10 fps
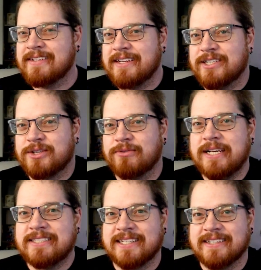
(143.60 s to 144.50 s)
There's a
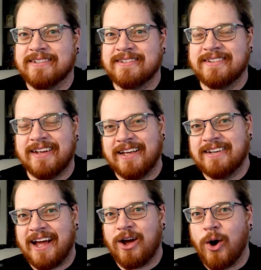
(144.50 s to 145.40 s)
reason, and
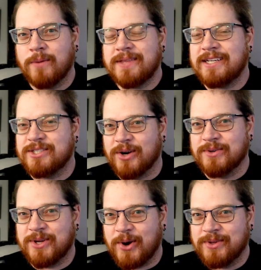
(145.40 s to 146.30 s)
I hope they
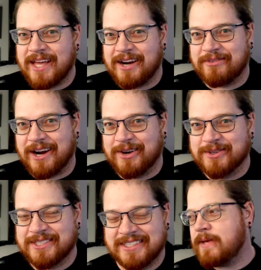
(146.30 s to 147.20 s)
don't go that
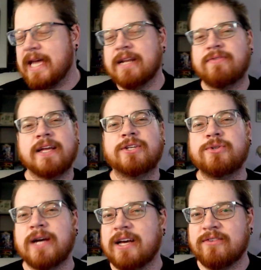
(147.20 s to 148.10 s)
route. And if they do
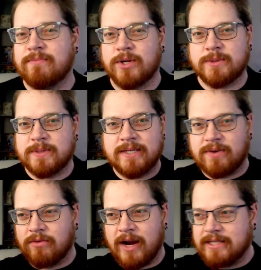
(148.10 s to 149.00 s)
have multiple
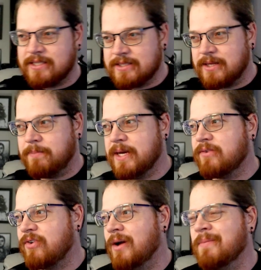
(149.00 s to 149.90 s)
different races to pick
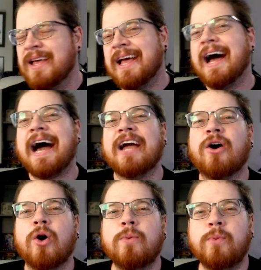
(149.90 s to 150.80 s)
from, I
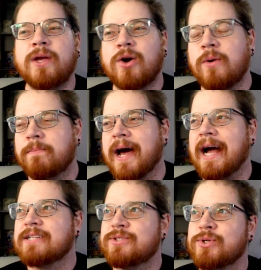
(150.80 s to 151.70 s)
hope we go
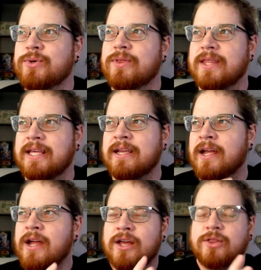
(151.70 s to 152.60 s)
back to the
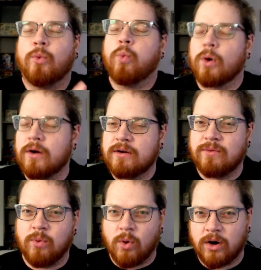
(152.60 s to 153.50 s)
World
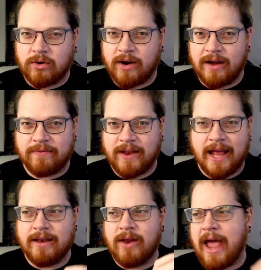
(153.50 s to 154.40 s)
of Warcraft
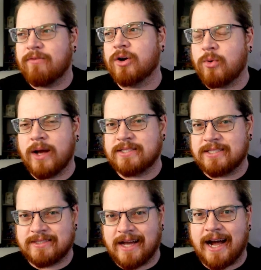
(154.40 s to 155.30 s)
and EverQuest
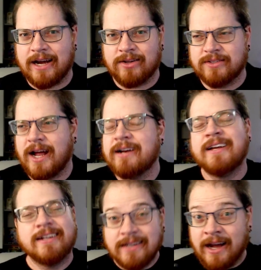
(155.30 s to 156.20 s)
style, not
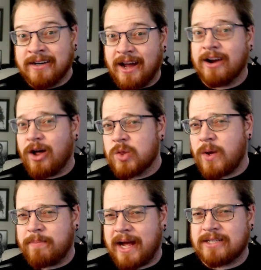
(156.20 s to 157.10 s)
all the
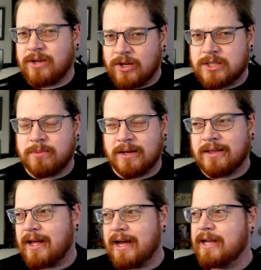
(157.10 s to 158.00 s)
way back to Ultima
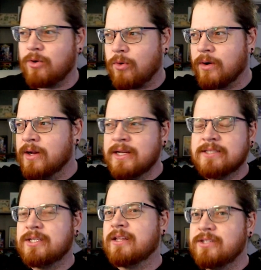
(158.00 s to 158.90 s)
Online or
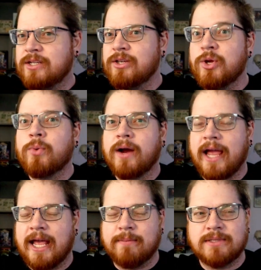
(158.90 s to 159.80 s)
to newer
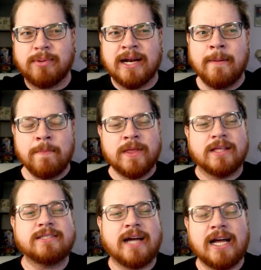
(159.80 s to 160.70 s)
games, but
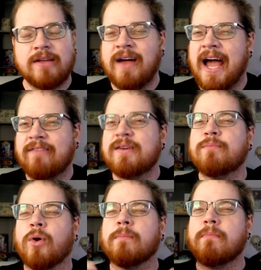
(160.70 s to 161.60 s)
the style of having
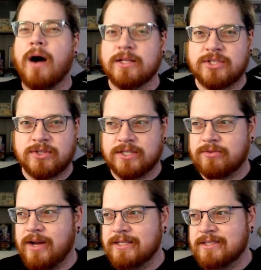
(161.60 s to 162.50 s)
more monstrous
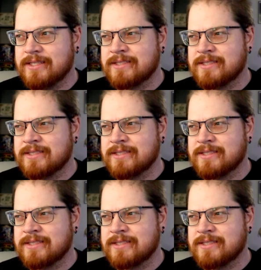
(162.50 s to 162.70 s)
races,